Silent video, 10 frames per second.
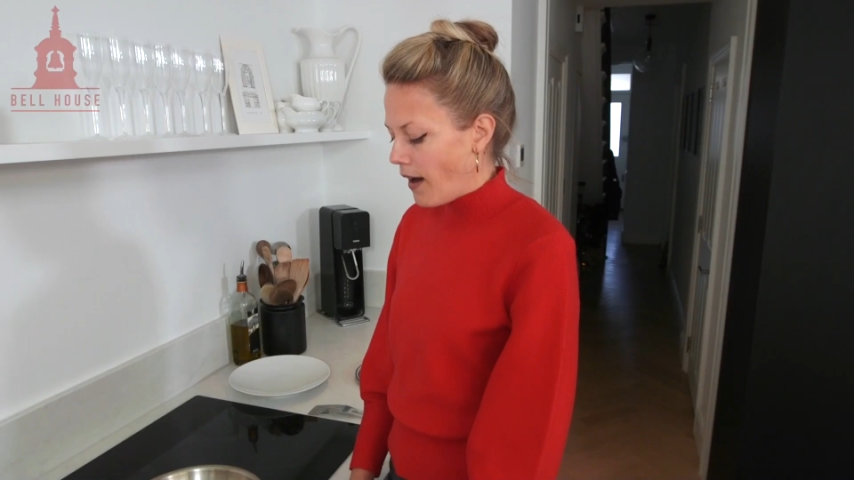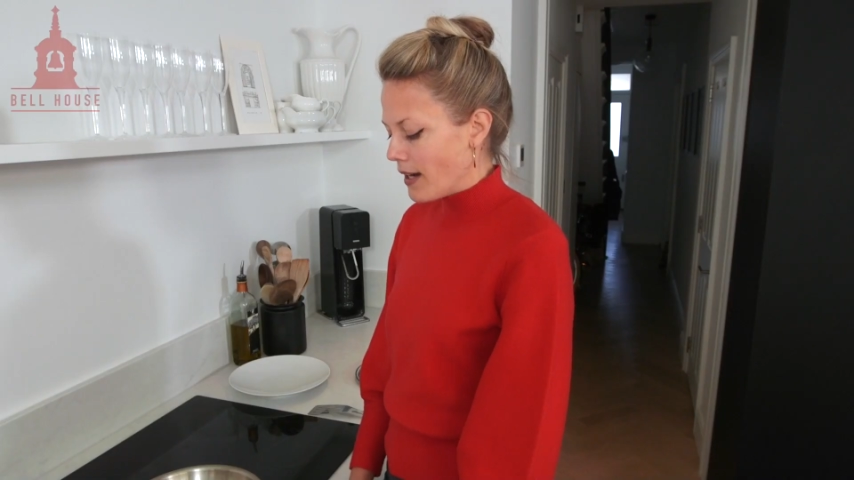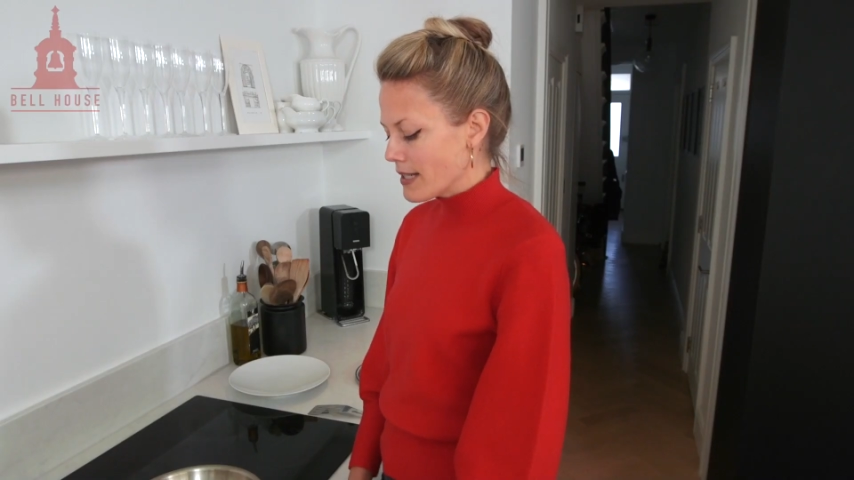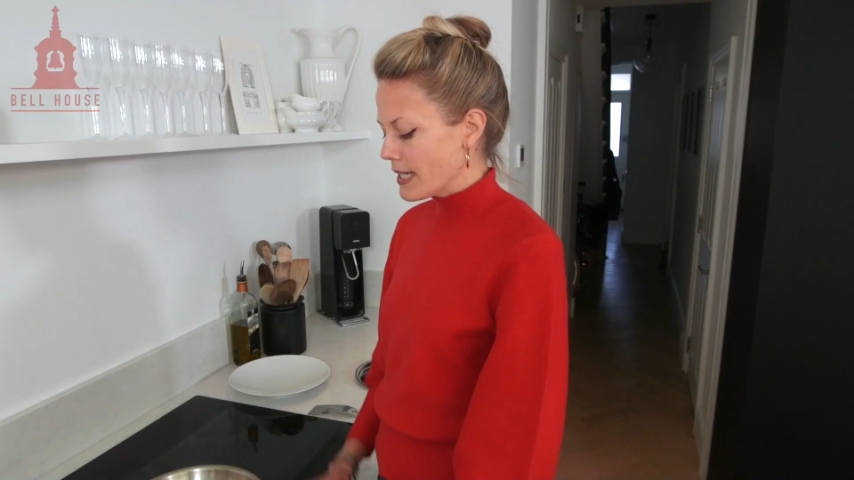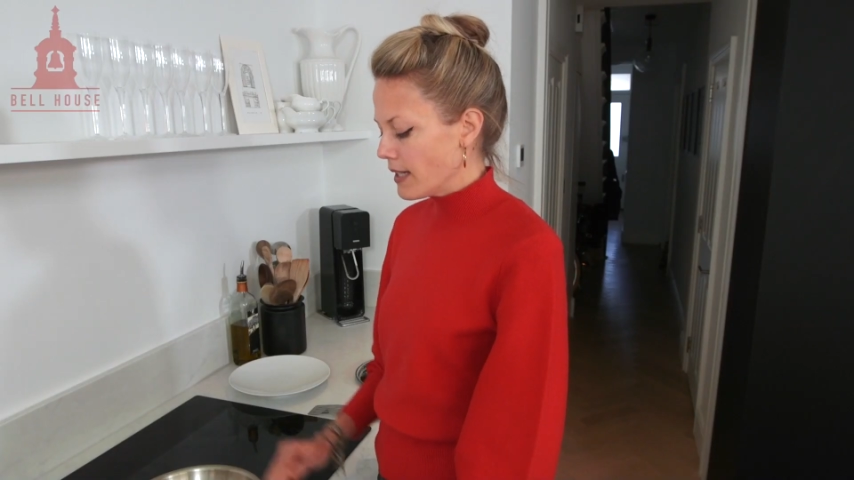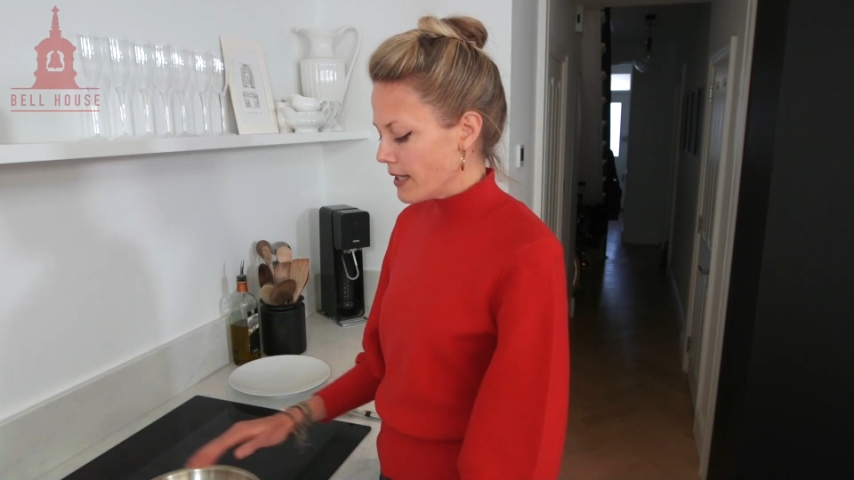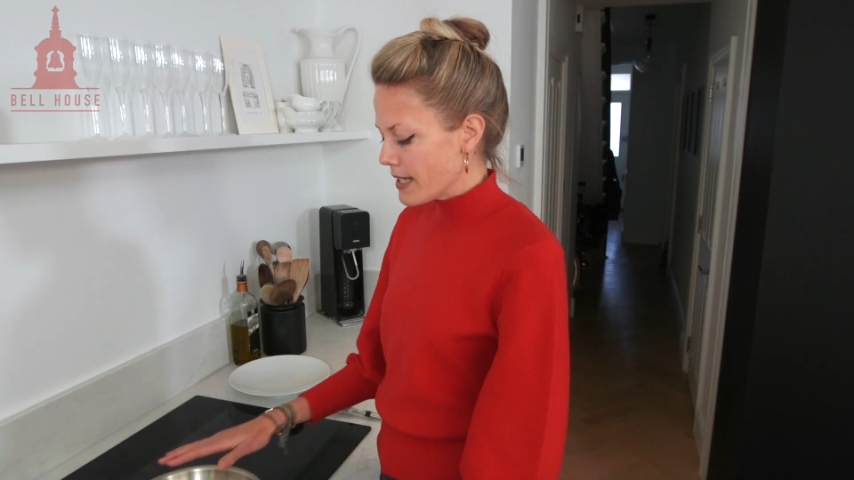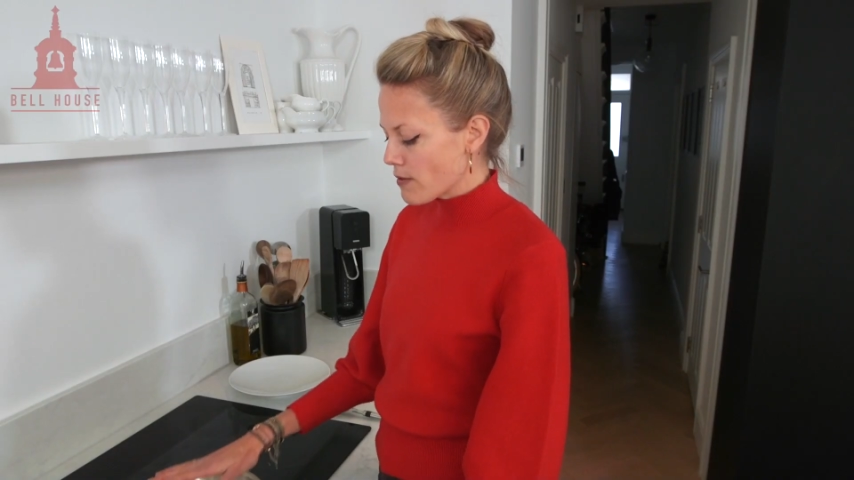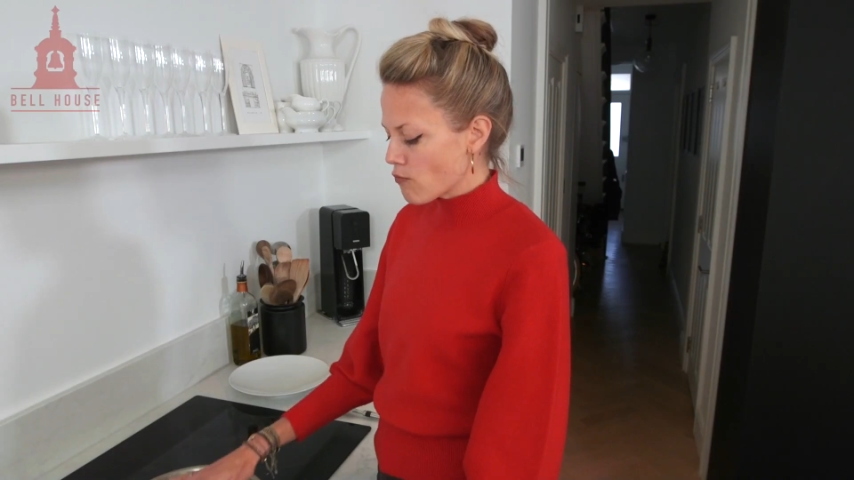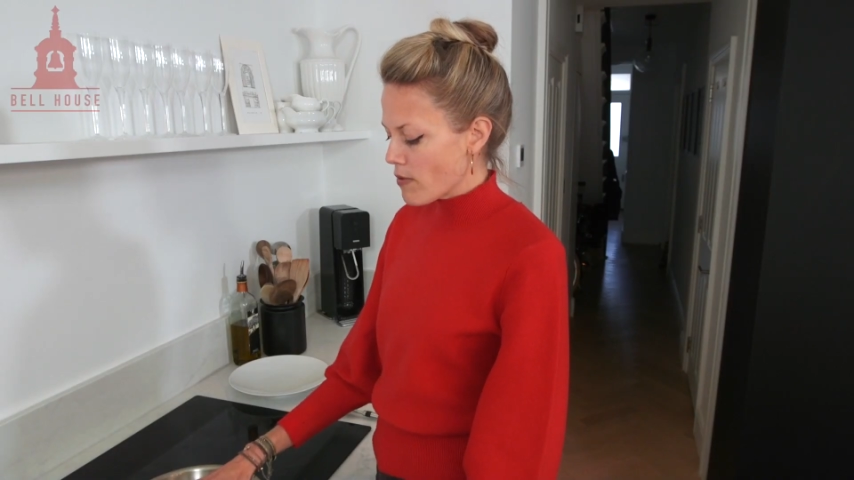until
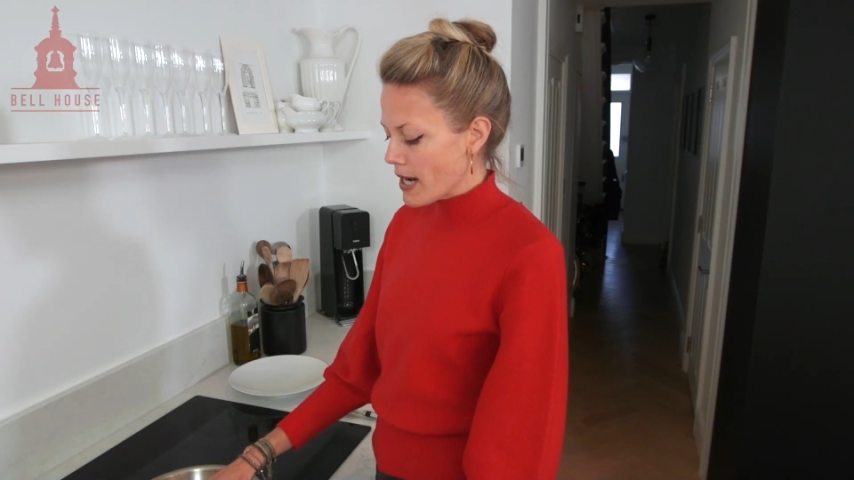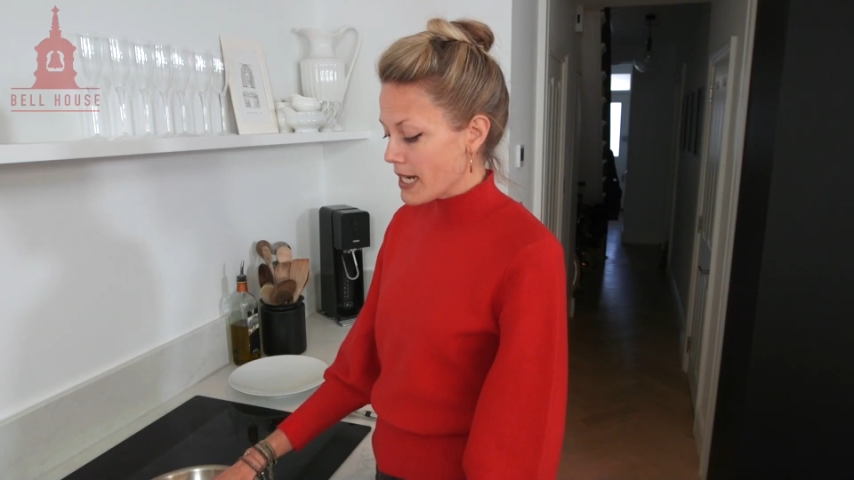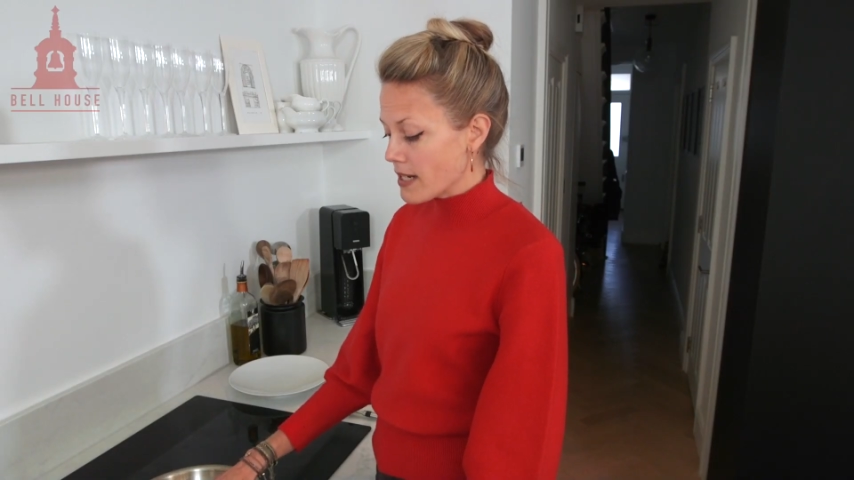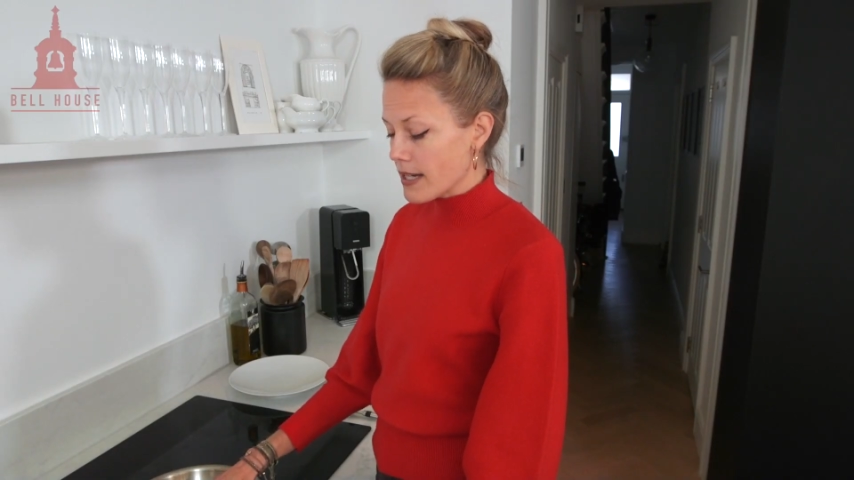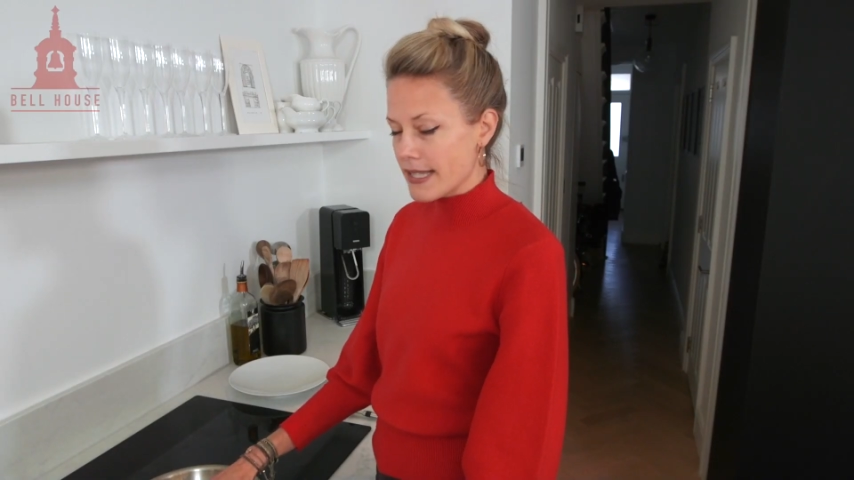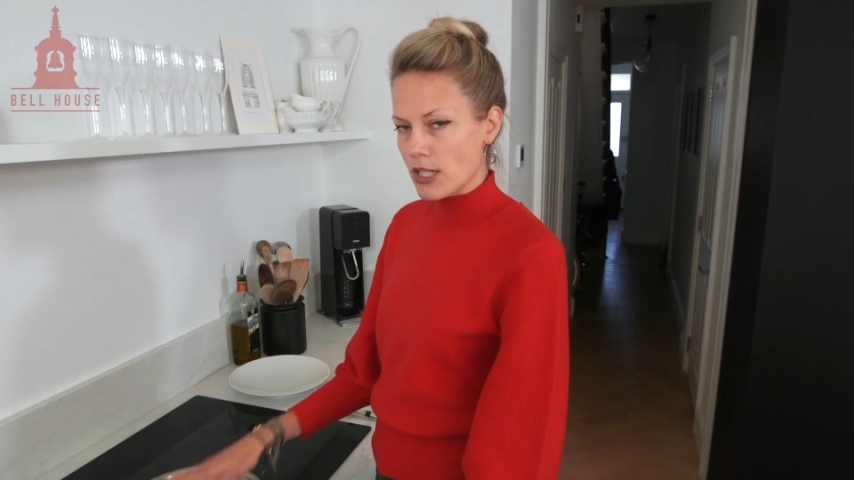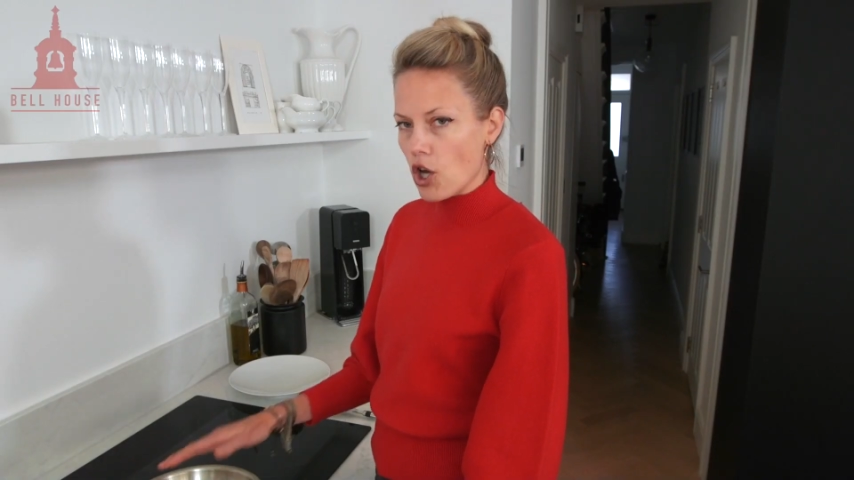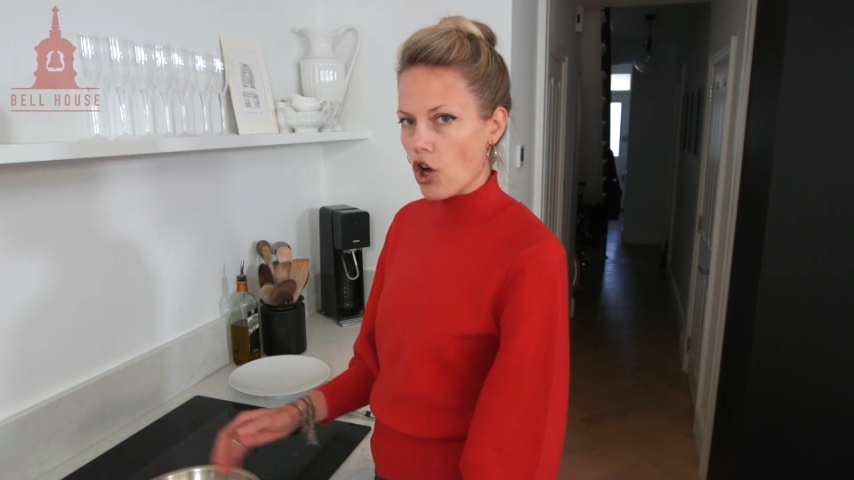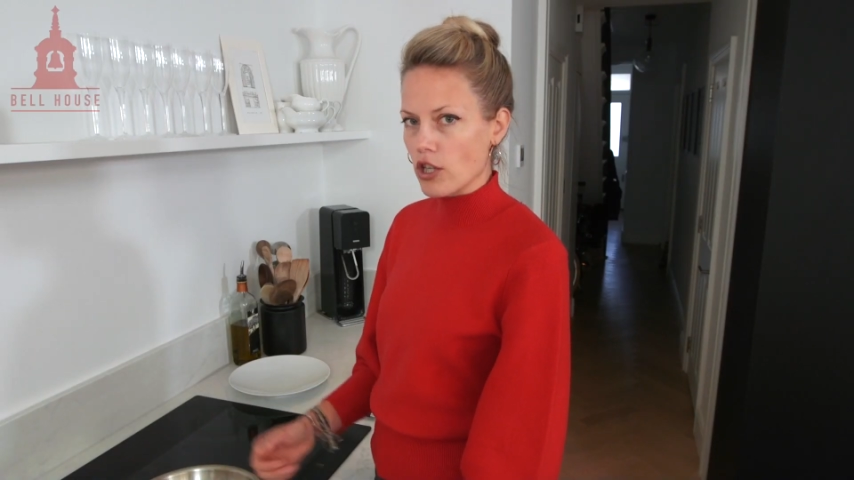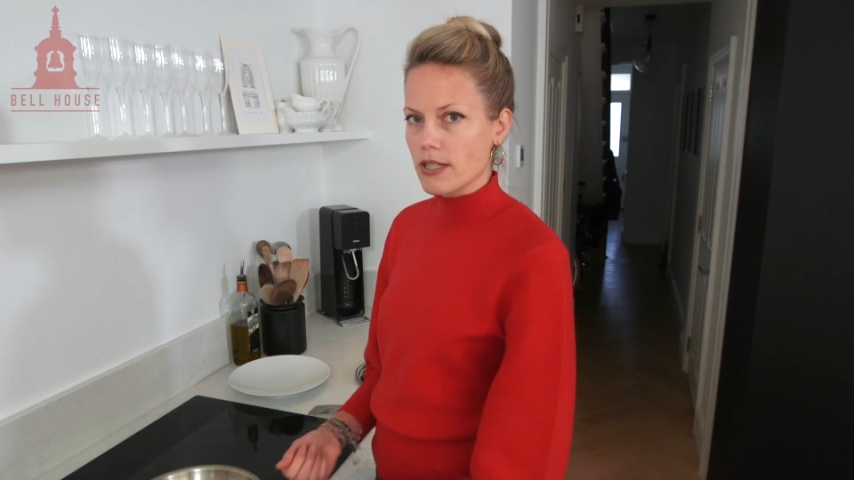it's really nice and
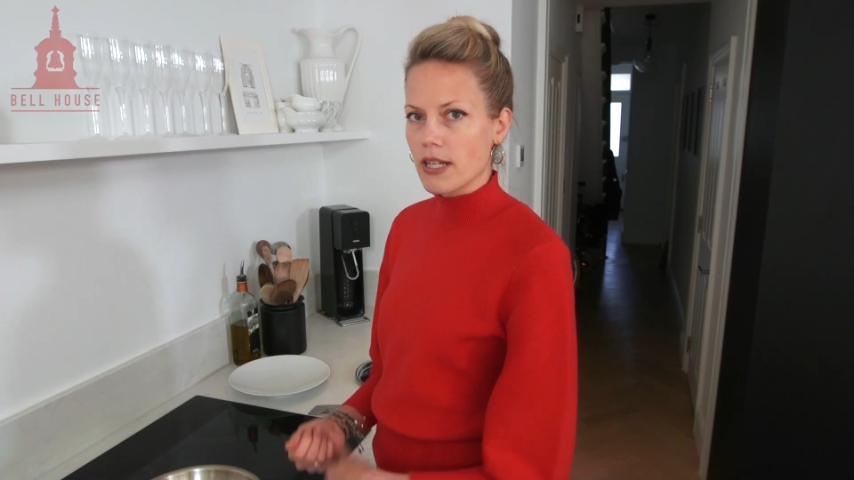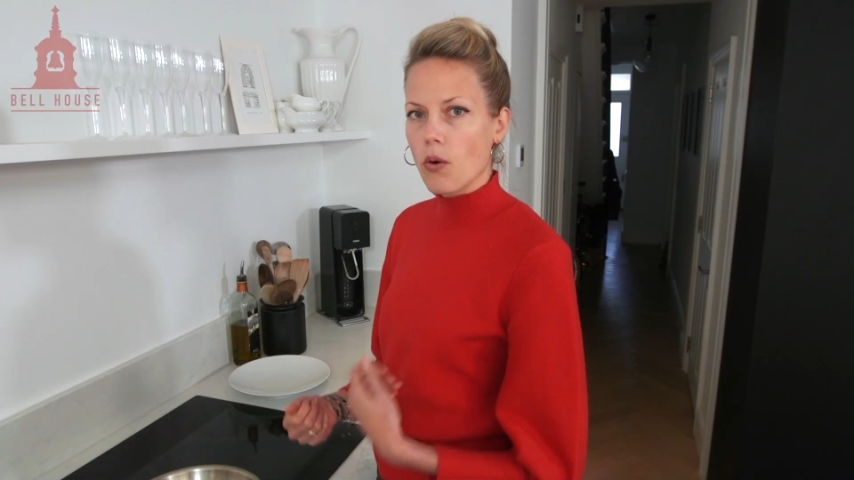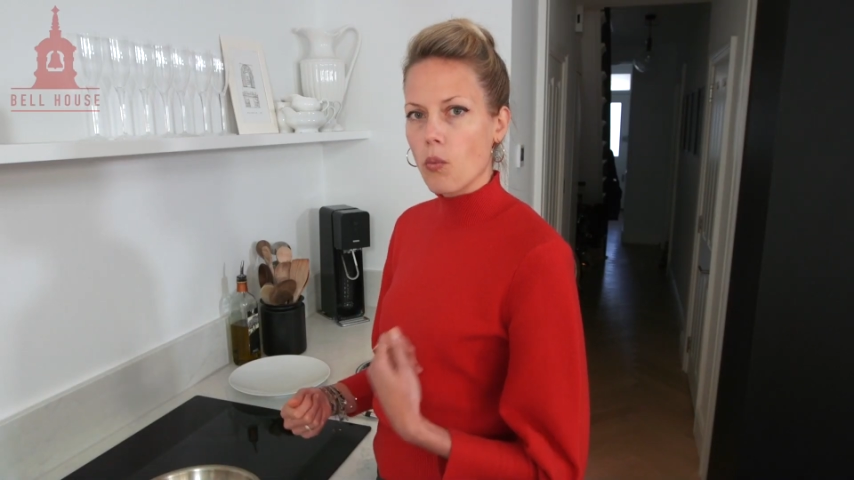hot.